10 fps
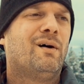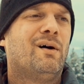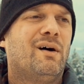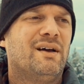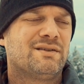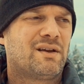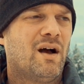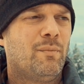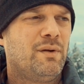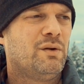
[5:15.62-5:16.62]
uh, as a
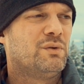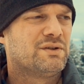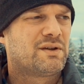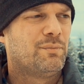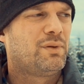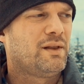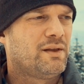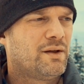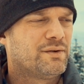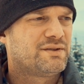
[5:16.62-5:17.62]
company, which is
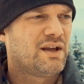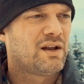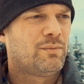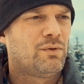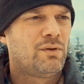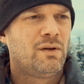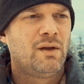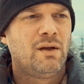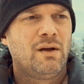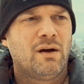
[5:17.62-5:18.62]
completely understandable.
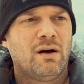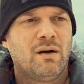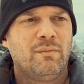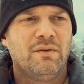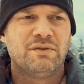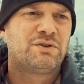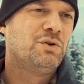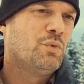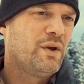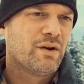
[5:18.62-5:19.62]
Um, if it's
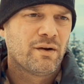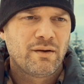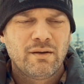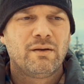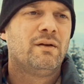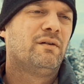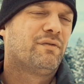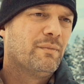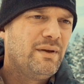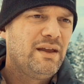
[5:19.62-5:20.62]
too weird
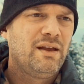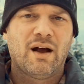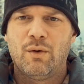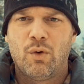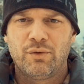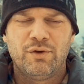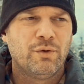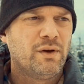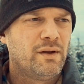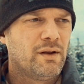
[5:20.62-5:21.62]
for me, I won't
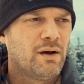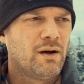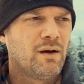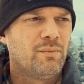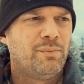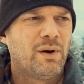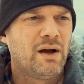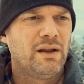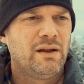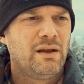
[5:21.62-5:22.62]
do it. Uh,
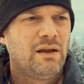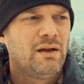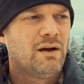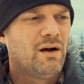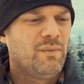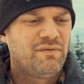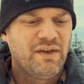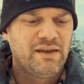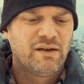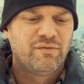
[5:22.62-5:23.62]
but um, if
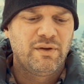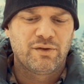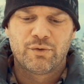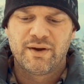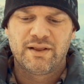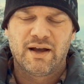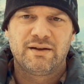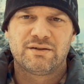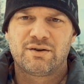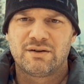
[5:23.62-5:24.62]
they give me the green light
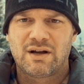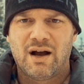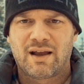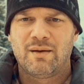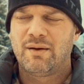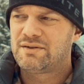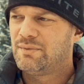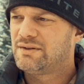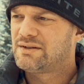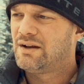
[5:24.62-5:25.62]
to start talking about some of
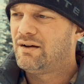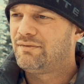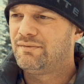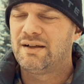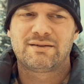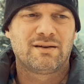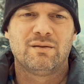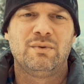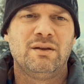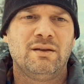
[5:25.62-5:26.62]
this stuff, that's going
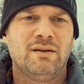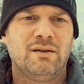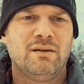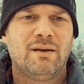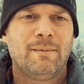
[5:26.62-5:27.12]
to be,